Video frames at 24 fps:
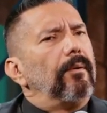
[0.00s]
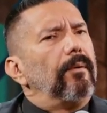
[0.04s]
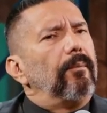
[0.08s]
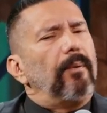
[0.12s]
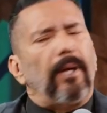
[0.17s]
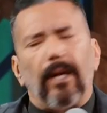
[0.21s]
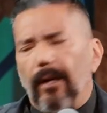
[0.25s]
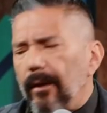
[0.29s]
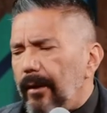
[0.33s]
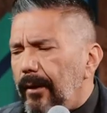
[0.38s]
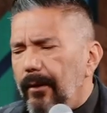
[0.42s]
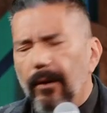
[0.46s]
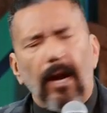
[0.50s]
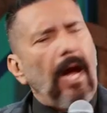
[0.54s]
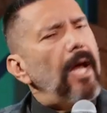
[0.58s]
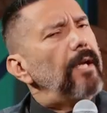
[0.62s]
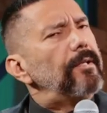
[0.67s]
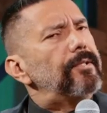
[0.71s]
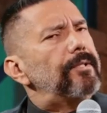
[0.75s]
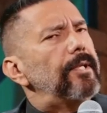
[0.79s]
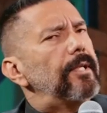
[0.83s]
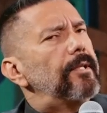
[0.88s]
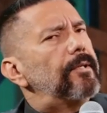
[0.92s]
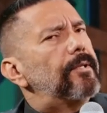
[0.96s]
We are
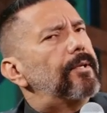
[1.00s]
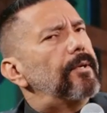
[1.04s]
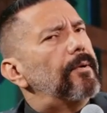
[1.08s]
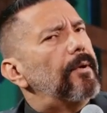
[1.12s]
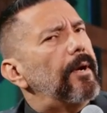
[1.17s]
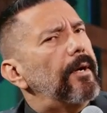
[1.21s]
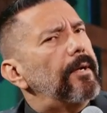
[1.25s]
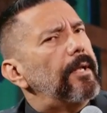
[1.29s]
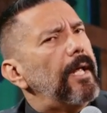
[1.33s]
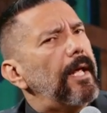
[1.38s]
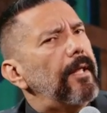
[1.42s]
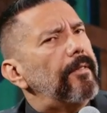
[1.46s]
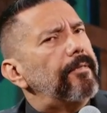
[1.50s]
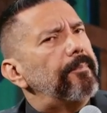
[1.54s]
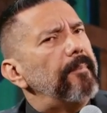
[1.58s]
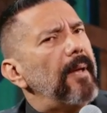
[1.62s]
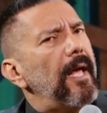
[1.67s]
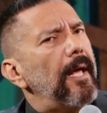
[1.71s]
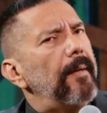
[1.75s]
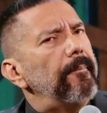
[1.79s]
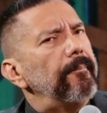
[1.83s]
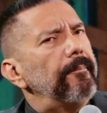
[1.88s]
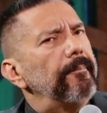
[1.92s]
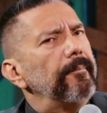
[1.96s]
crashing to our death,
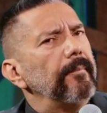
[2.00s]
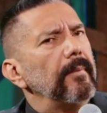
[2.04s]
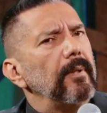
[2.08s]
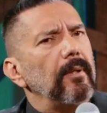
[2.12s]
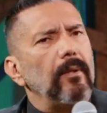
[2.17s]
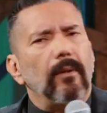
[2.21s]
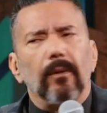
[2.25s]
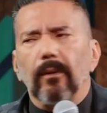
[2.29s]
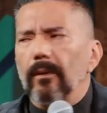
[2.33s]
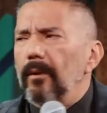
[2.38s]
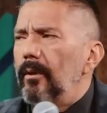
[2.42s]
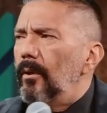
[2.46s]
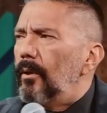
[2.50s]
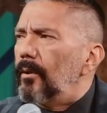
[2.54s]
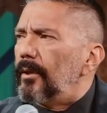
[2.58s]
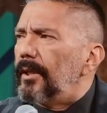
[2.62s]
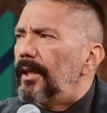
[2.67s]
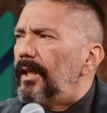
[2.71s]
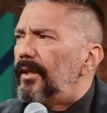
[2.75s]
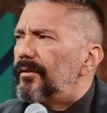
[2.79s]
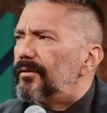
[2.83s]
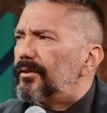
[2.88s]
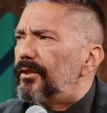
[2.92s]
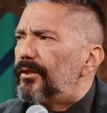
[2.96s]
ma'am. Who
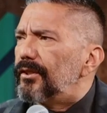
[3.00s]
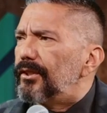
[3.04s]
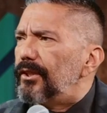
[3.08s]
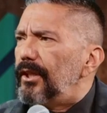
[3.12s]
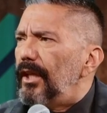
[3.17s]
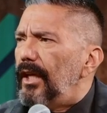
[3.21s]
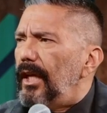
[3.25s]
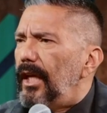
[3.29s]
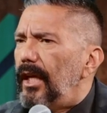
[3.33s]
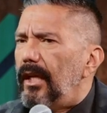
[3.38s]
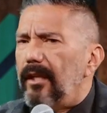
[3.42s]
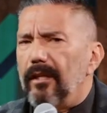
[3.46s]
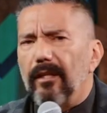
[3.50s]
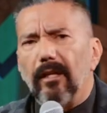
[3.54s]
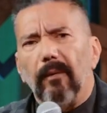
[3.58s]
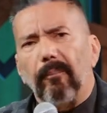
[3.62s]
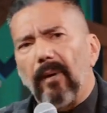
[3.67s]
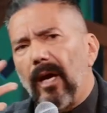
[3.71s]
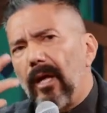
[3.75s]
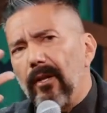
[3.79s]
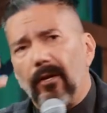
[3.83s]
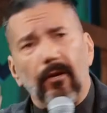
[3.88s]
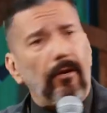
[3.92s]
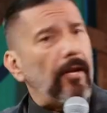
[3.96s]
gives a shit
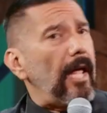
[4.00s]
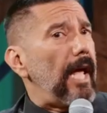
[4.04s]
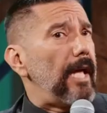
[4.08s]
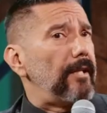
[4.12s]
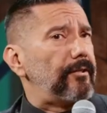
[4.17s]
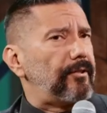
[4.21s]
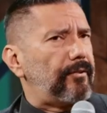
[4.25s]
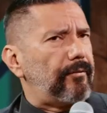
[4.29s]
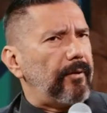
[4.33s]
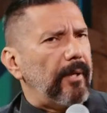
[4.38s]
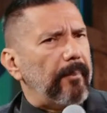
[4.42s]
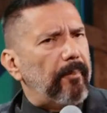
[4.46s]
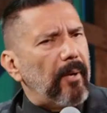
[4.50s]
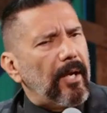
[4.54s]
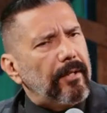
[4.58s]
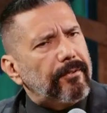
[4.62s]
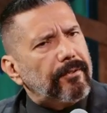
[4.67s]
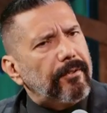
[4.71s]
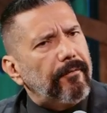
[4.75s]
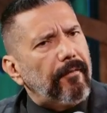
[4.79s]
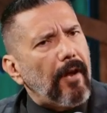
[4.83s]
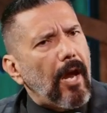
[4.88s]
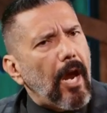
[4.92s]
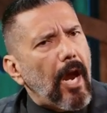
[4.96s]
about her last three
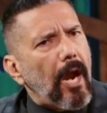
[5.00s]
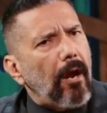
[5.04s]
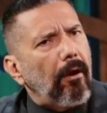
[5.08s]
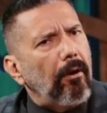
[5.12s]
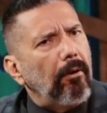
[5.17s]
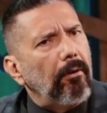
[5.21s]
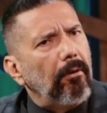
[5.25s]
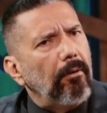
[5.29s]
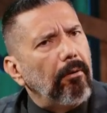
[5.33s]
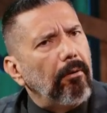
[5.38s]
breaths of air?